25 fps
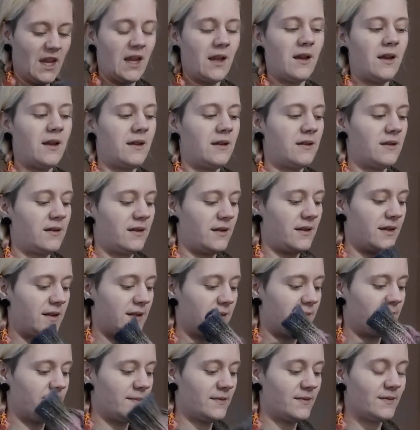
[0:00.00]
and
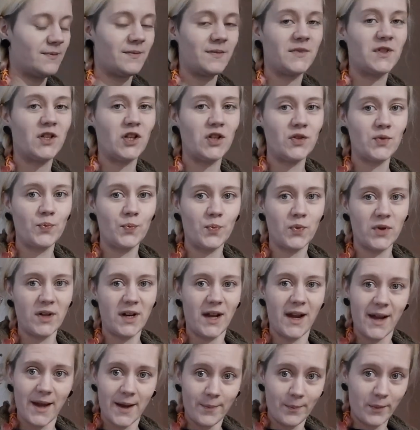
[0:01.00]
she's
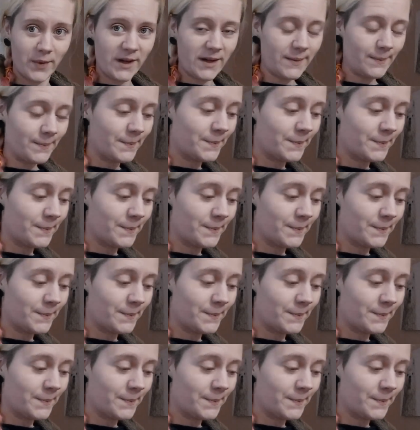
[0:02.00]
pretty happy,